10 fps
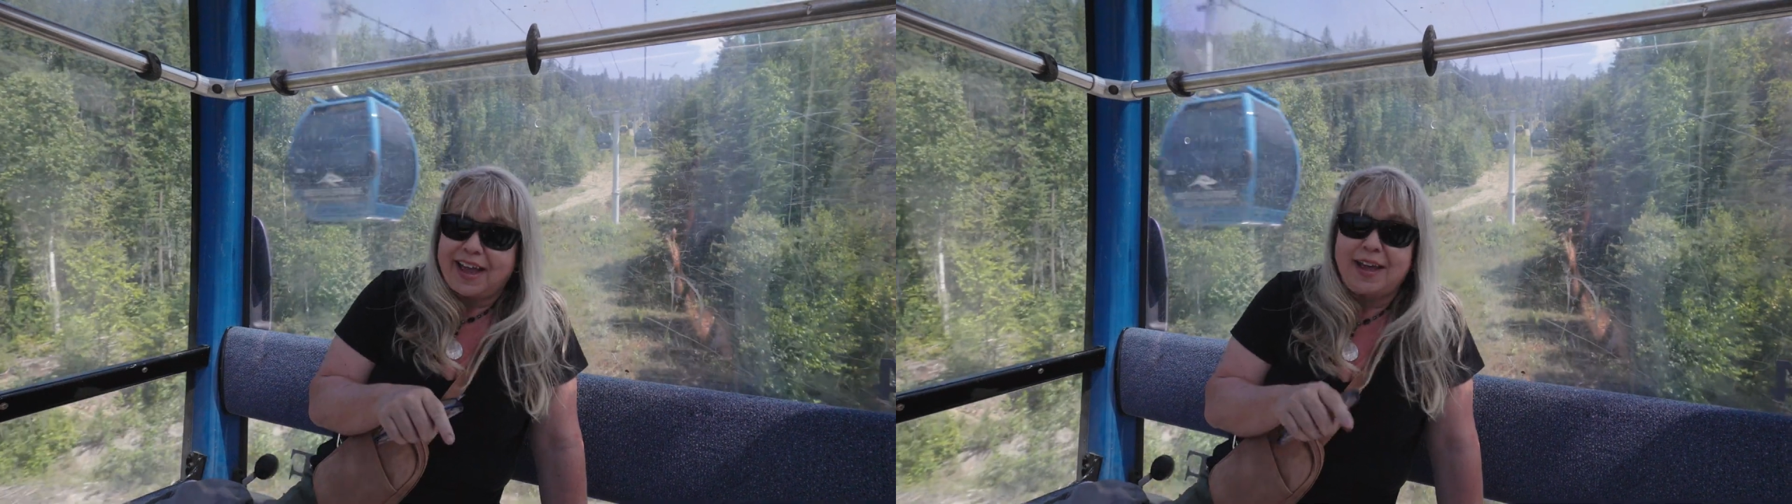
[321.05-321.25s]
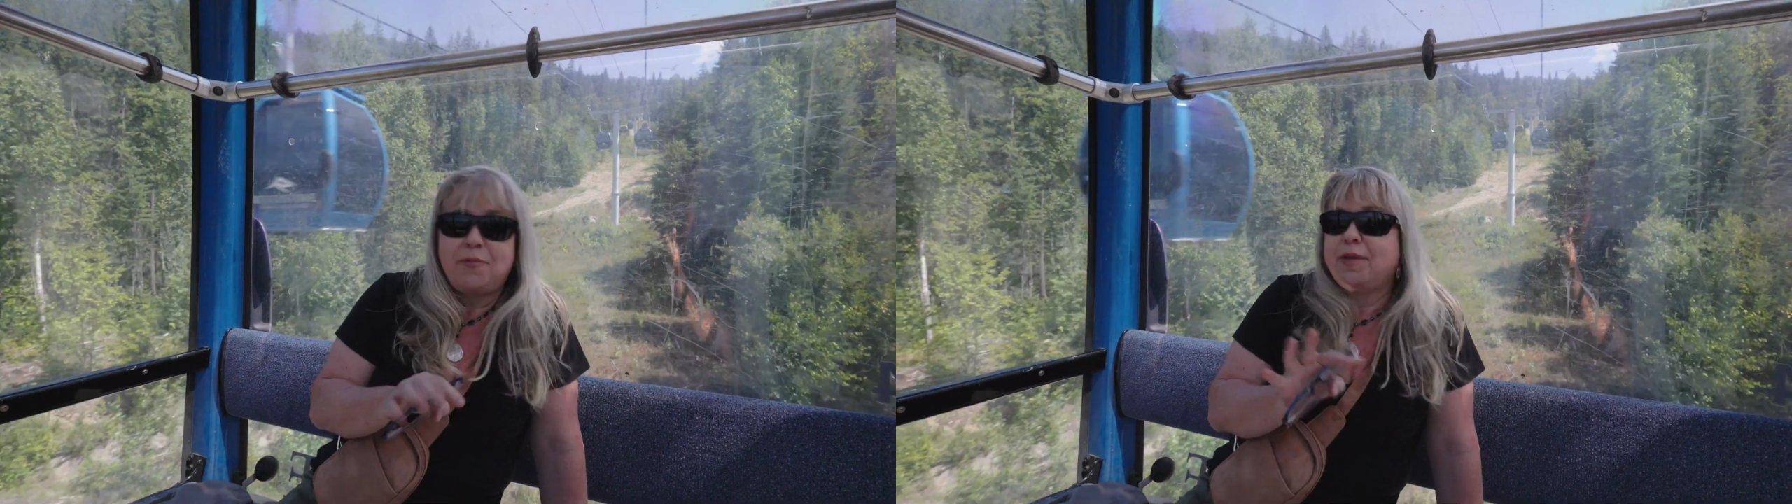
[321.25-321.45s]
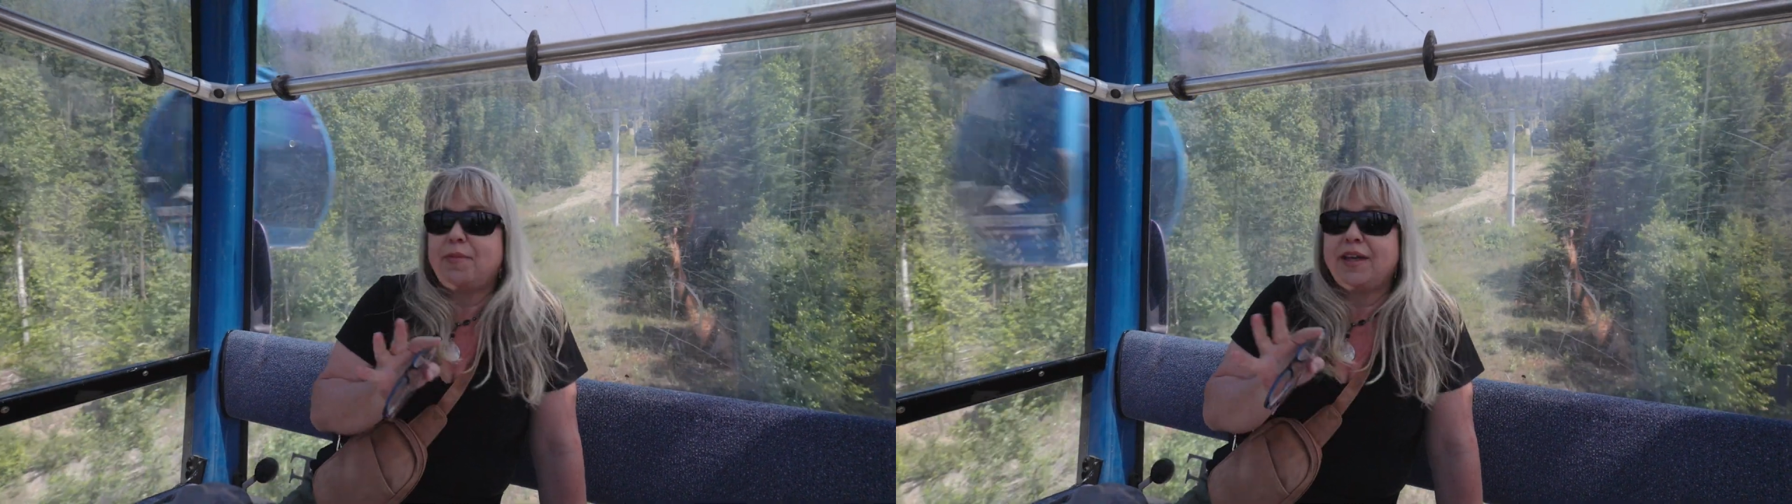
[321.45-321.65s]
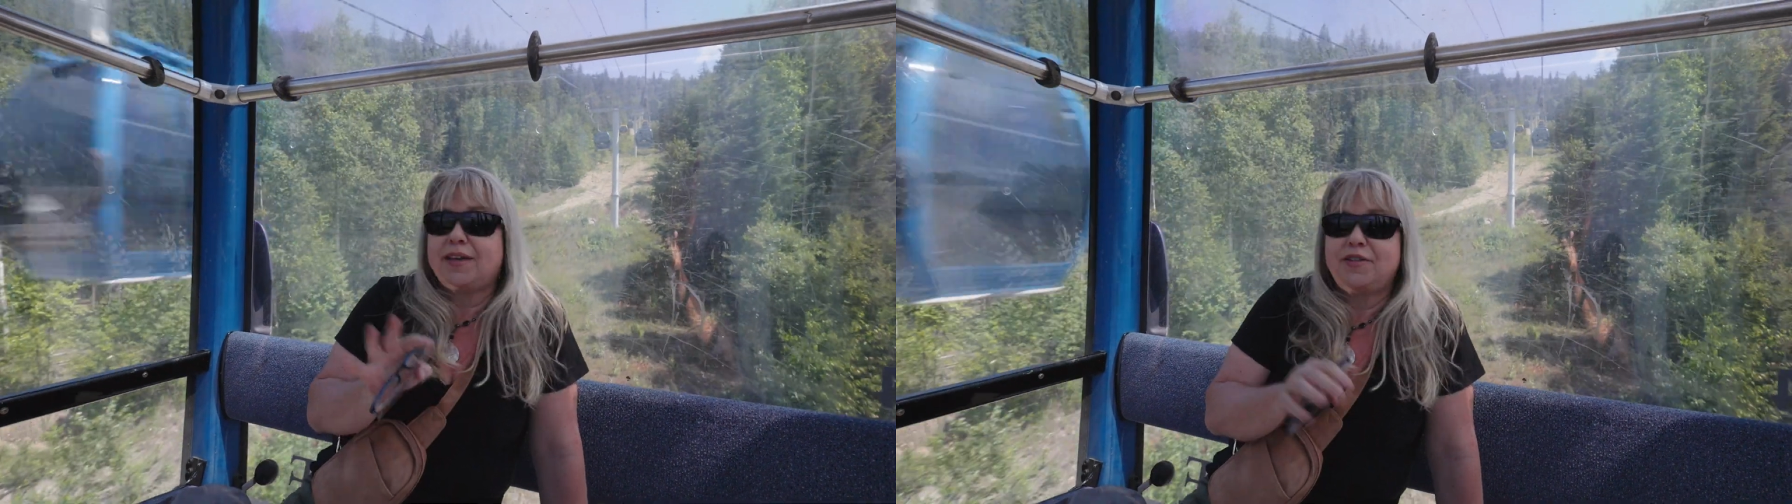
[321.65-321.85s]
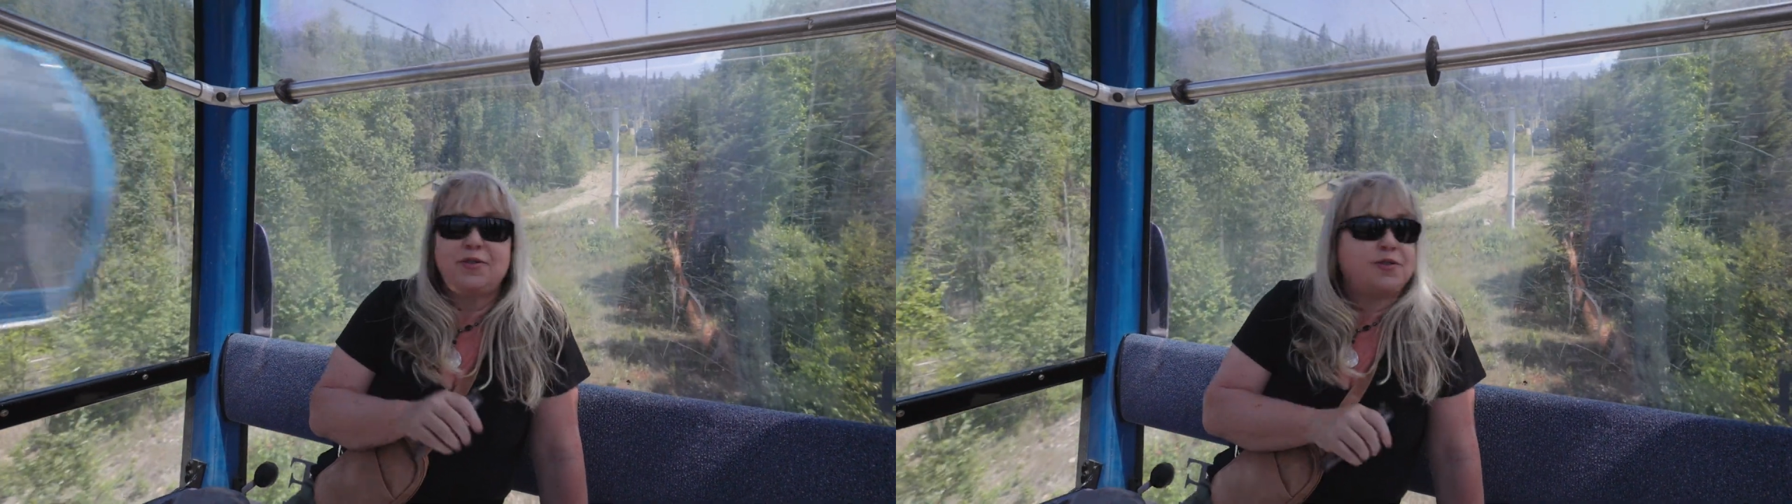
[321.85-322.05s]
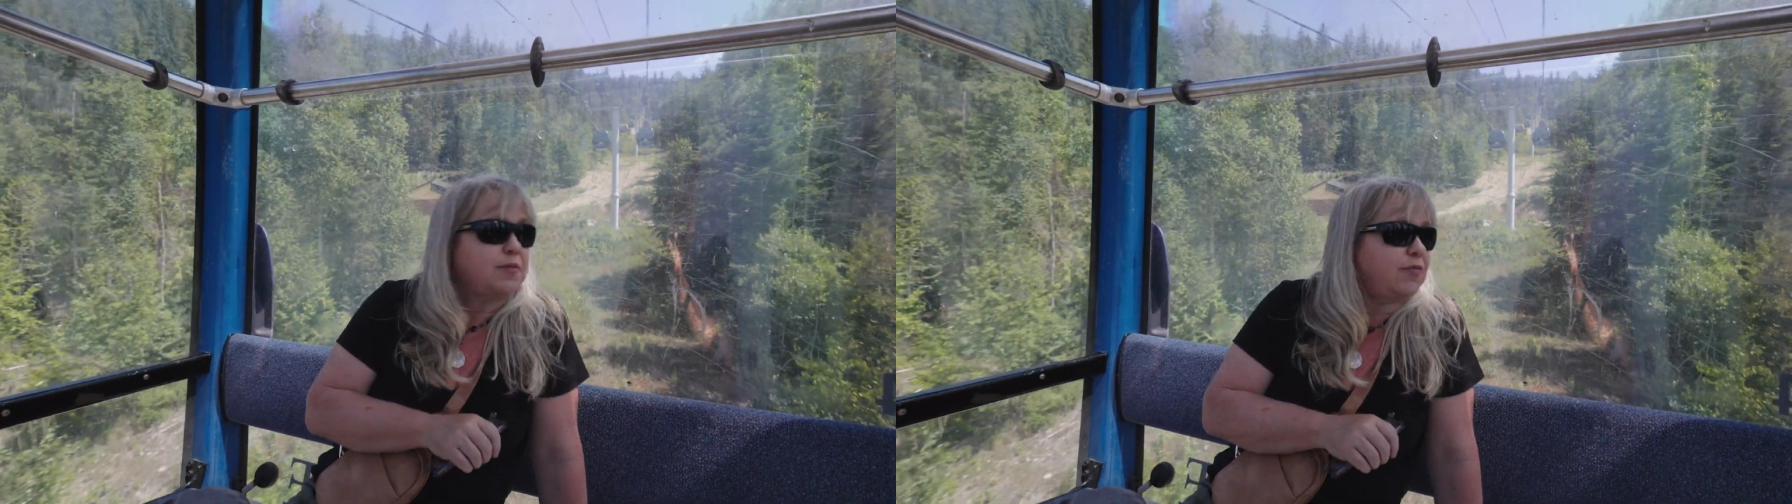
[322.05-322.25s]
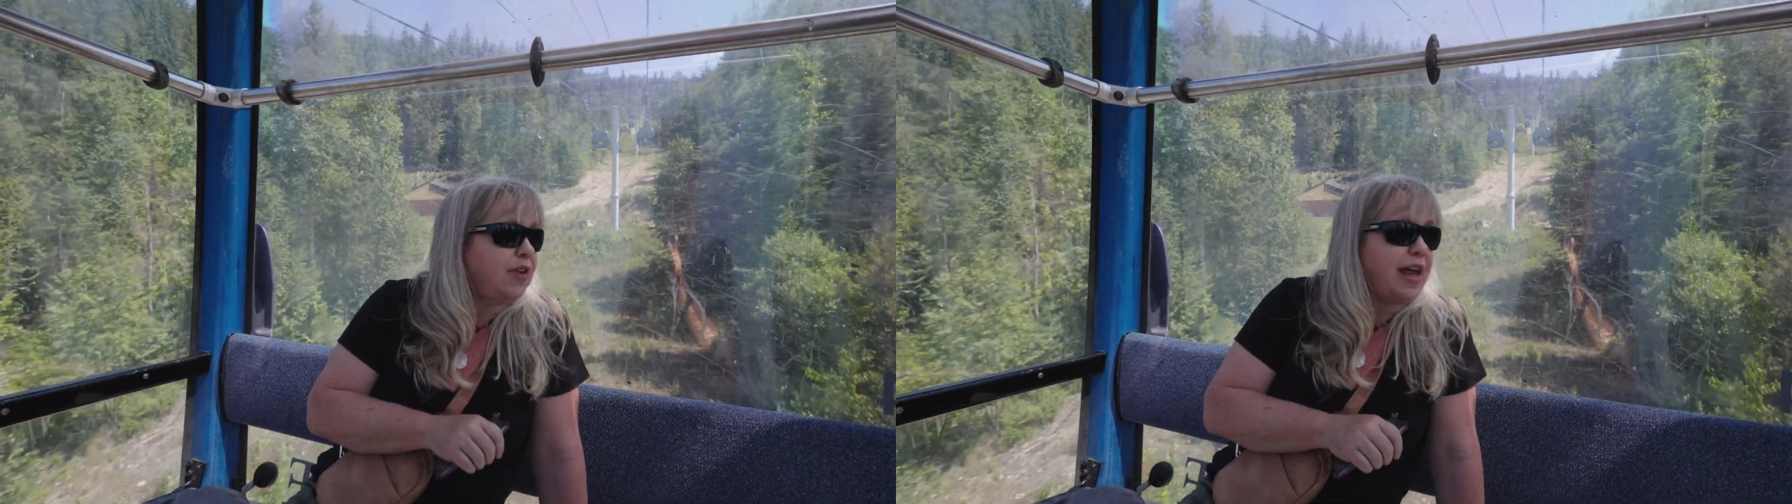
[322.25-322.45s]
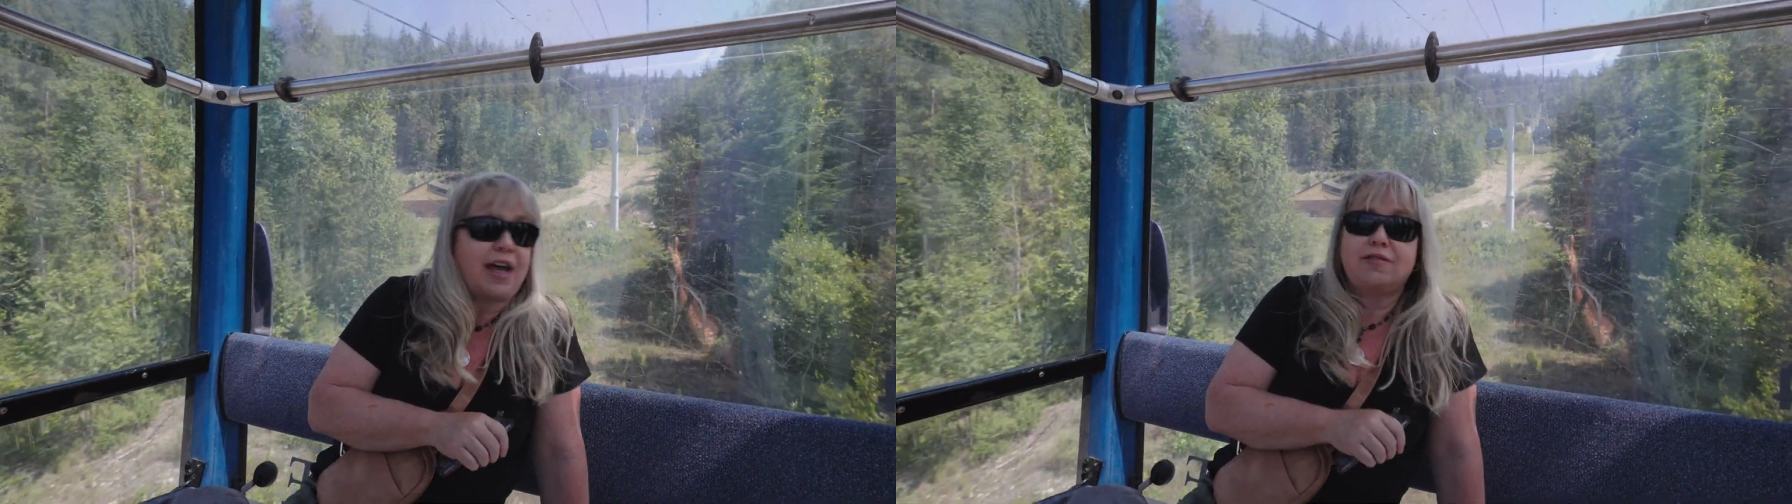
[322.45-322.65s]
And we might get to do some
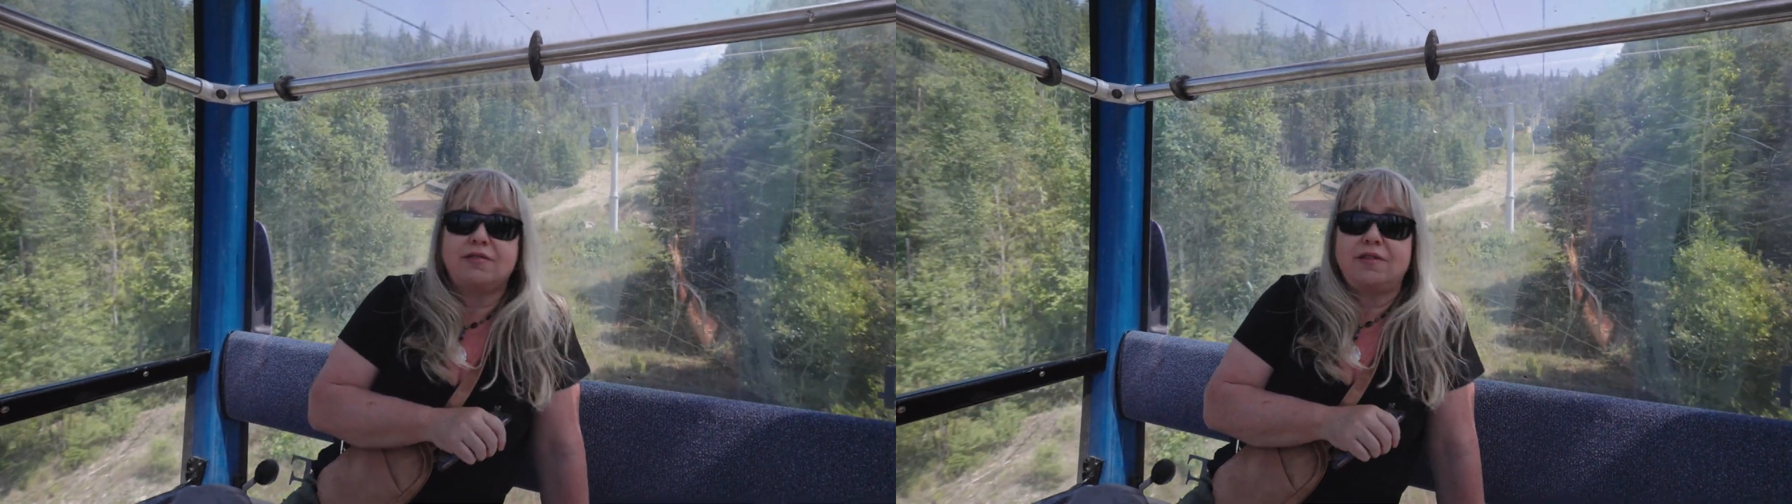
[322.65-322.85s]
fun axe